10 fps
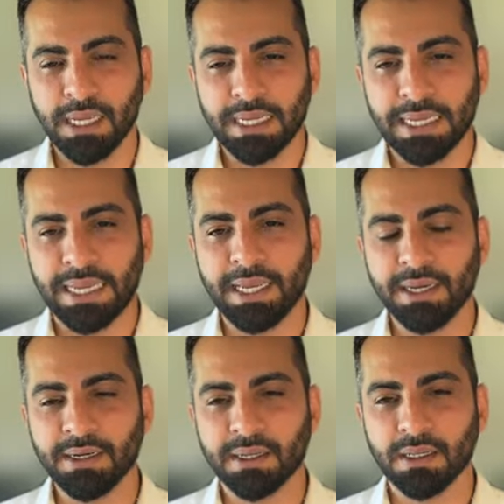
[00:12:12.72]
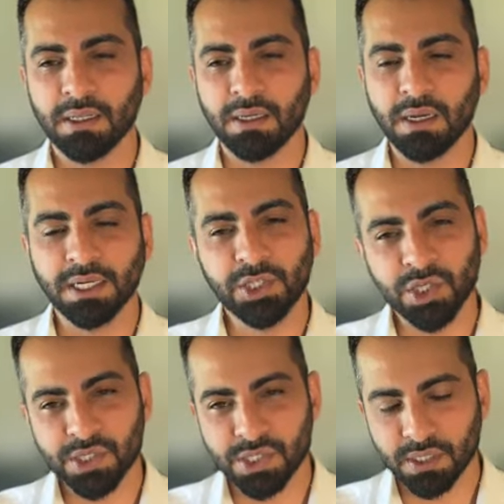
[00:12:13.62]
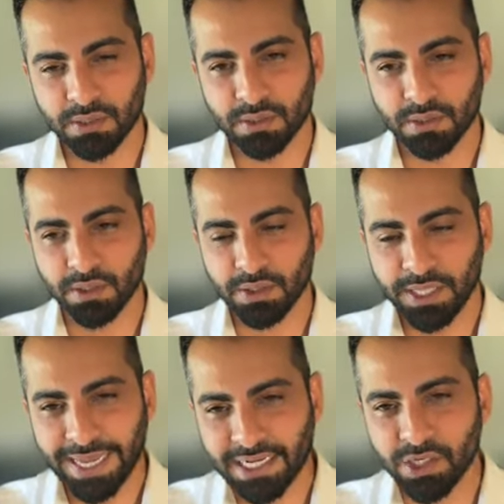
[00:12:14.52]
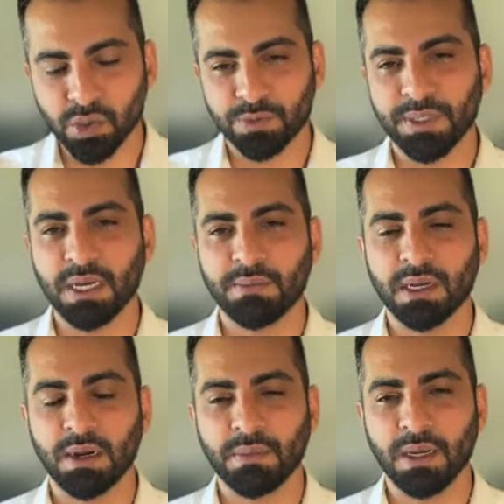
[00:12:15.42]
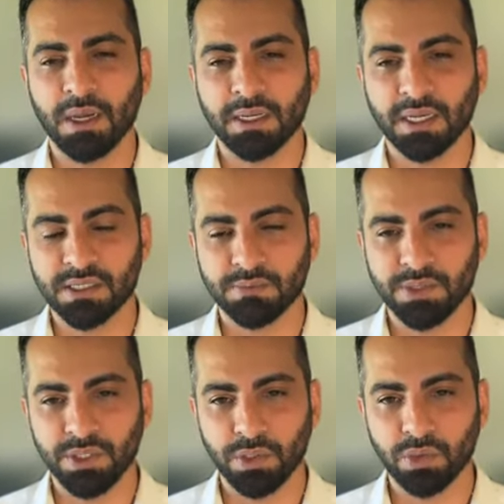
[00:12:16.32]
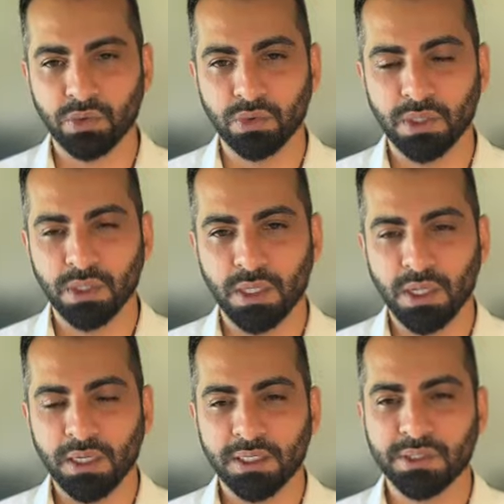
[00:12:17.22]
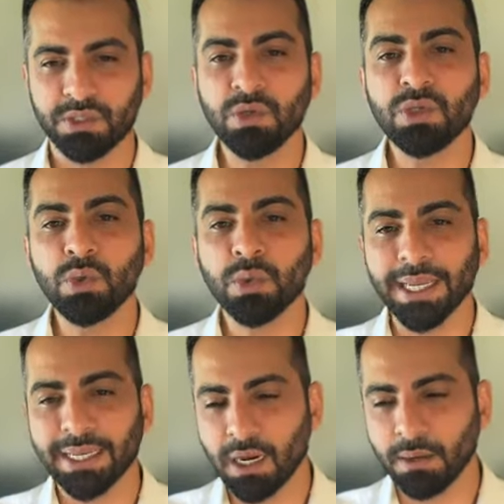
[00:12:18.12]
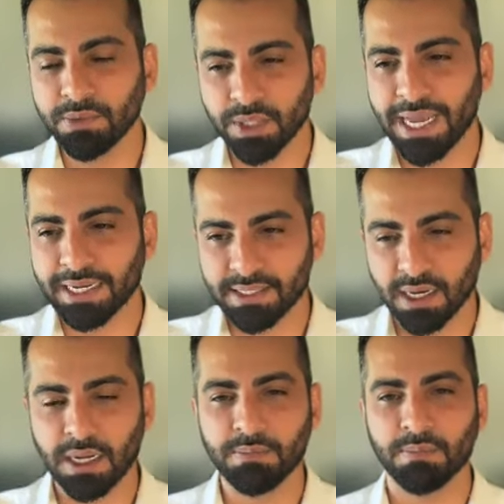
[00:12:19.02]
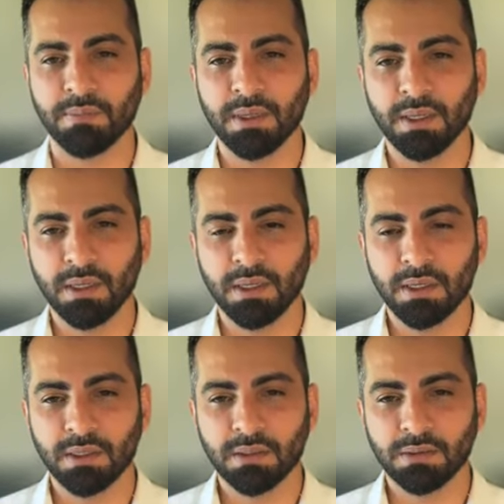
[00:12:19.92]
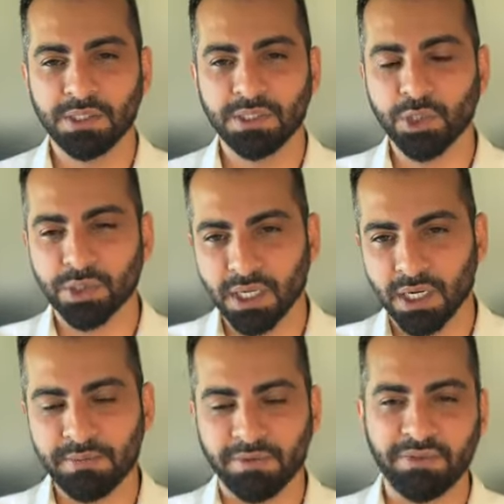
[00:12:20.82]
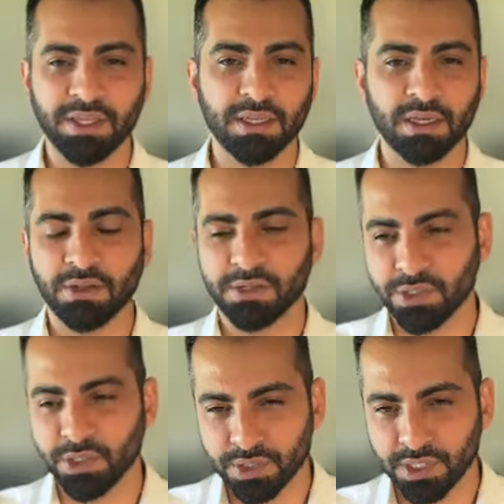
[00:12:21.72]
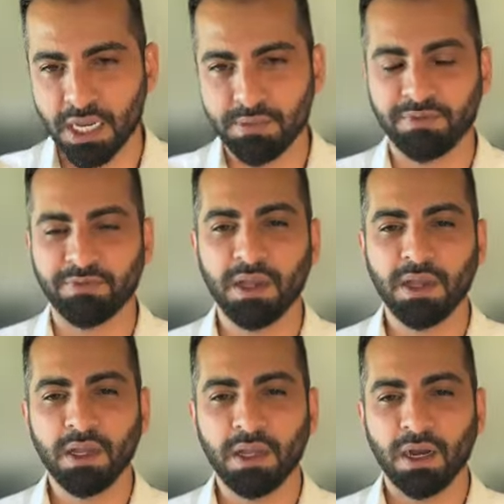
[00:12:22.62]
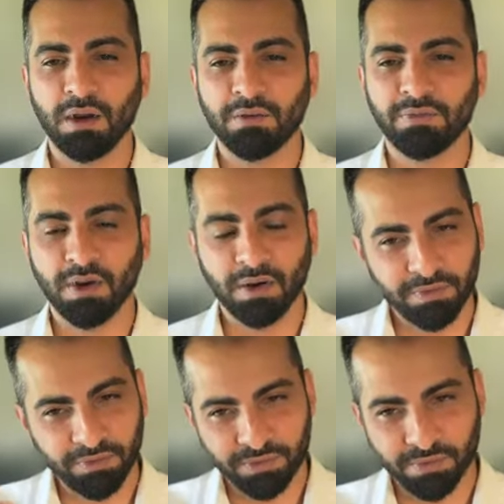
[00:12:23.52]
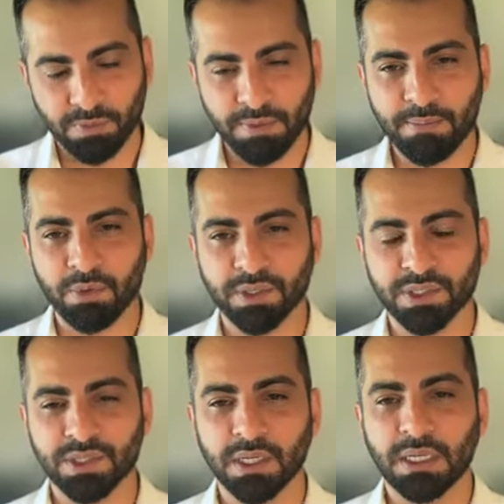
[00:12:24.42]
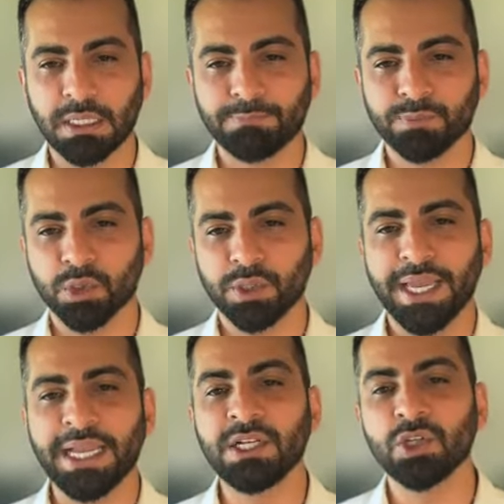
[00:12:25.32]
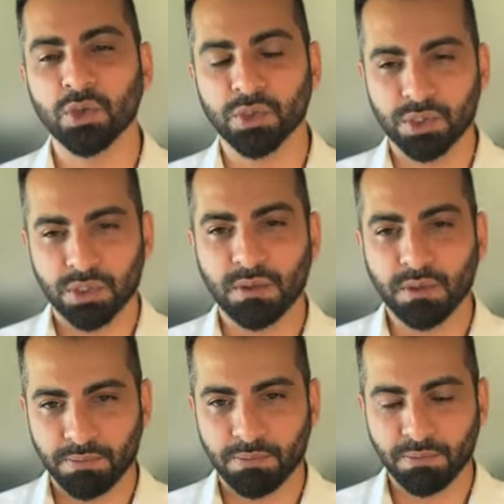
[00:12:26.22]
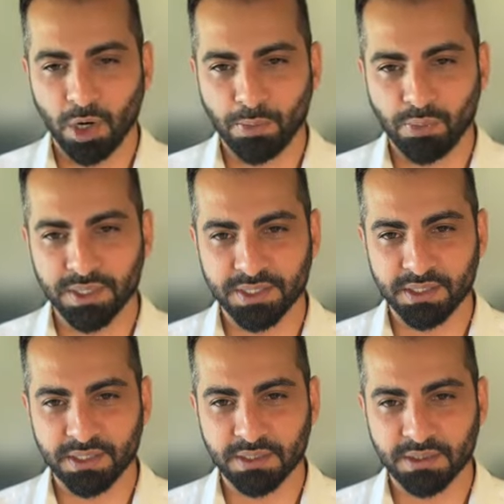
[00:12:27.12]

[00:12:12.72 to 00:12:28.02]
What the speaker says: And not just the angels become accustomed to you, because as soon as you come to that time, this is your time of dhikr, this is your time of remembrance. So the angels are present